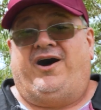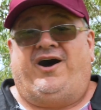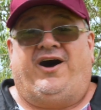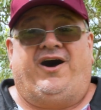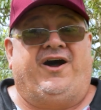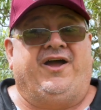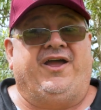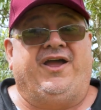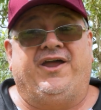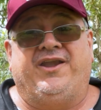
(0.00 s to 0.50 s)

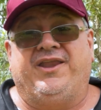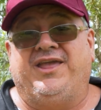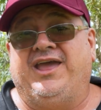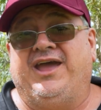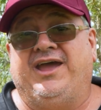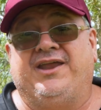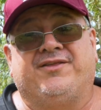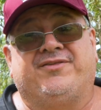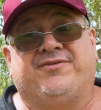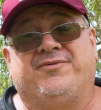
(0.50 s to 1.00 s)
I only
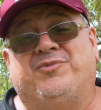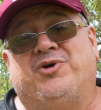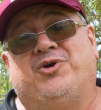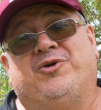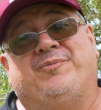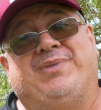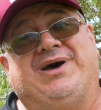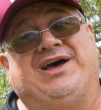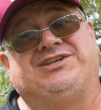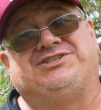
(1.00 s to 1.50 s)
had a
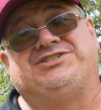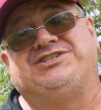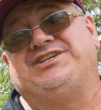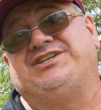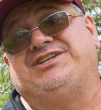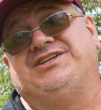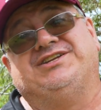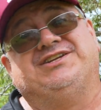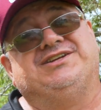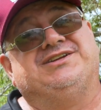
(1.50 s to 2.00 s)
small
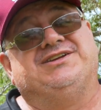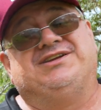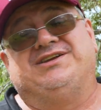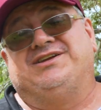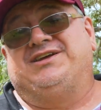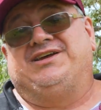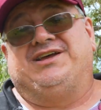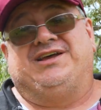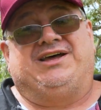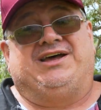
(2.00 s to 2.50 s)
budget,
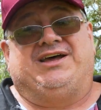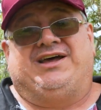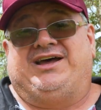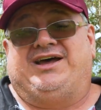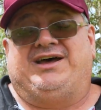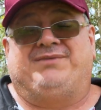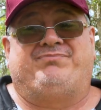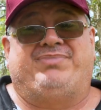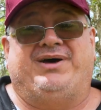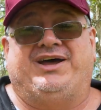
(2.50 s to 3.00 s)

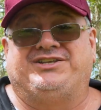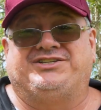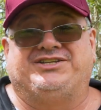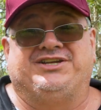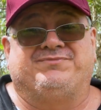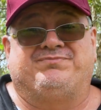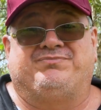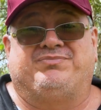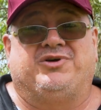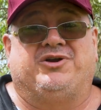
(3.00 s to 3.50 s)
a
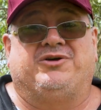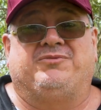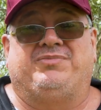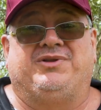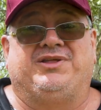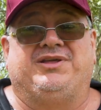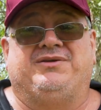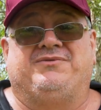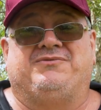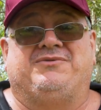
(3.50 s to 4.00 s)
budget
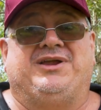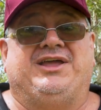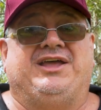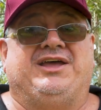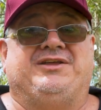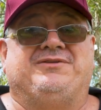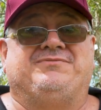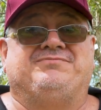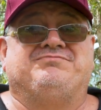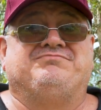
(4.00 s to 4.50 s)
probably
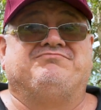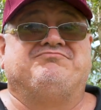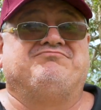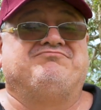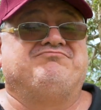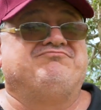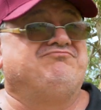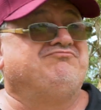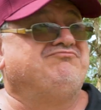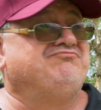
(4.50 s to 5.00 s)
around
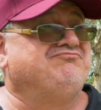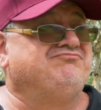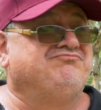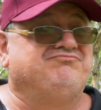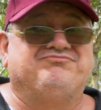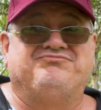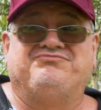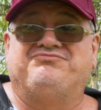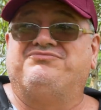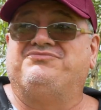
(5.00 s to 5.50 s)

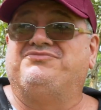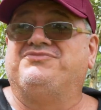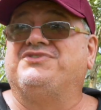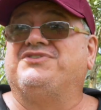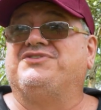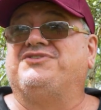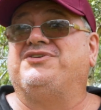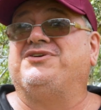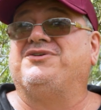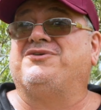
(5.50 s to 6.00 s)

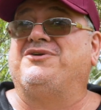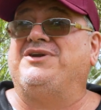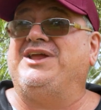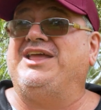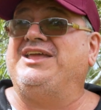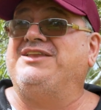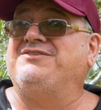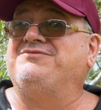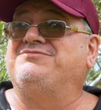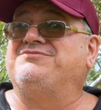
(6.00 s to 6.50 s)

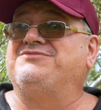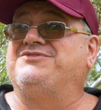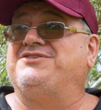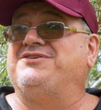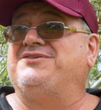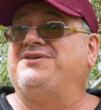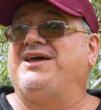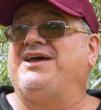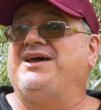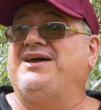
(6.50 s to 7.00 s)
$2,000,
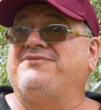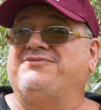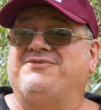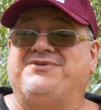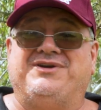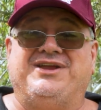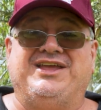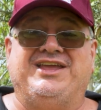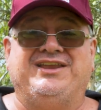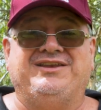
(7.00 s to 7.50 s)

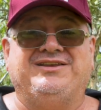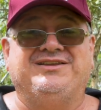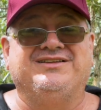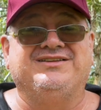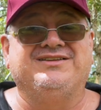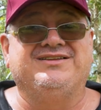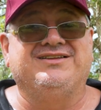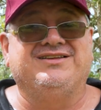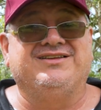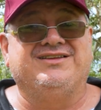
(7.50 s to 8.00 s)
$2,500.
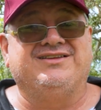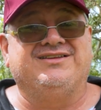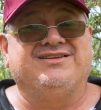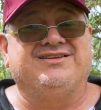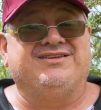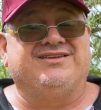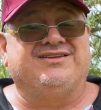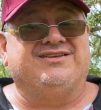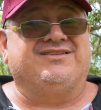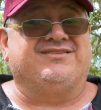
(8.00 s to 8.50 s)

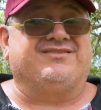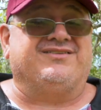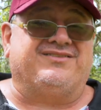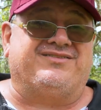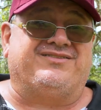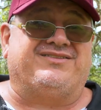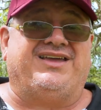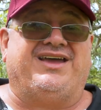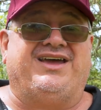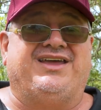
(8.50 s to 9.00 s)
So I
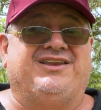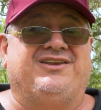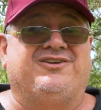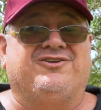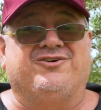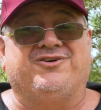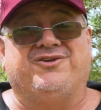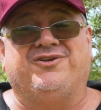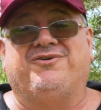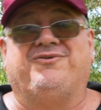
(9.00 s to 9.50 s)
started
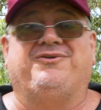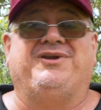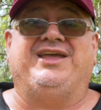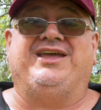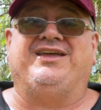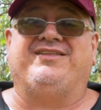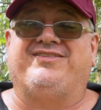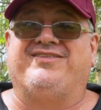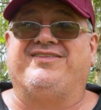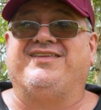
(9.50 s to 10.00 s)
looking
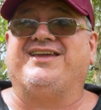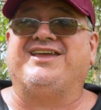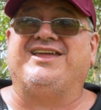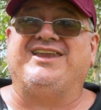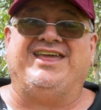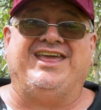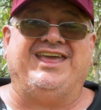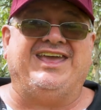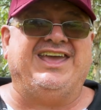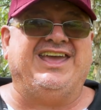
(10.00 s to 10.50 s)
around
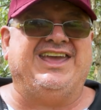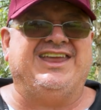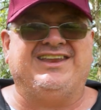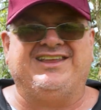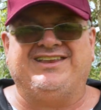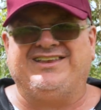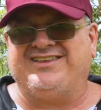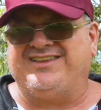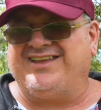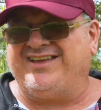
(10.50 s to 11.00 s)
second hand,
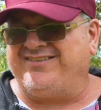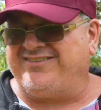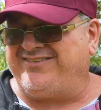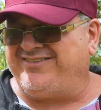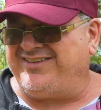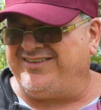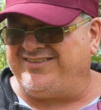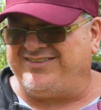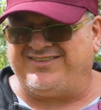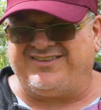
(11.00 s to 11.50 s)
and there's
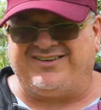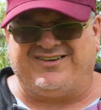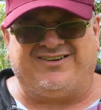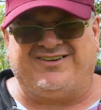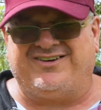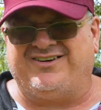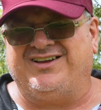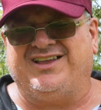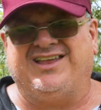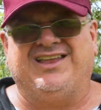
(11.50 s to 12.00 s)
just,
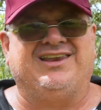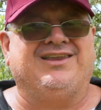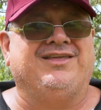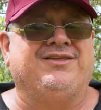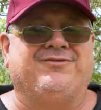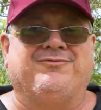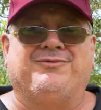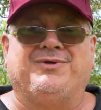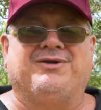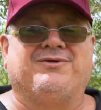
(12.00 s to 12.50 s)
at
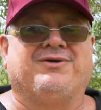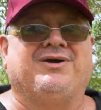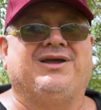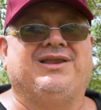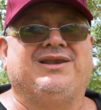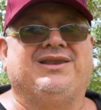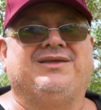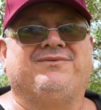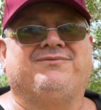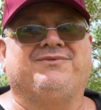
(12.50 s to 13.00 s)
least where I
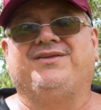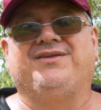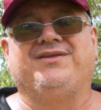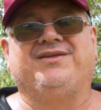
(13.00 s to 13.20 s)
live,